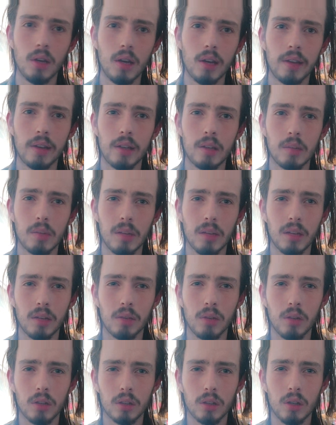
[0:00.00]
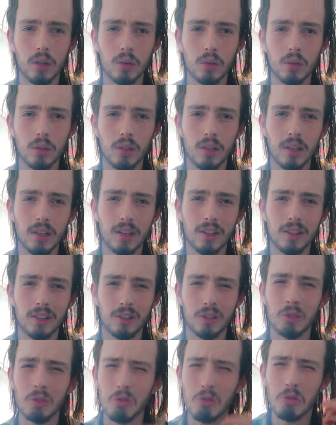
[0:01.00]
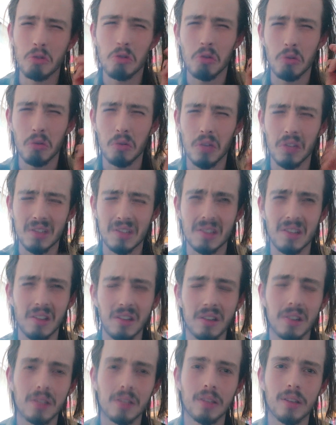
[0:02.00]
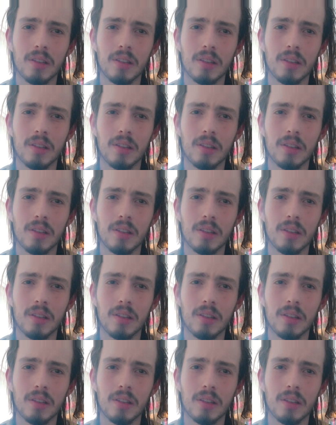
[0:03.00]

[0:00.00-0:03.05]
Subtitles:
and then you play a wrong note, and you're like, oh no, that's not it,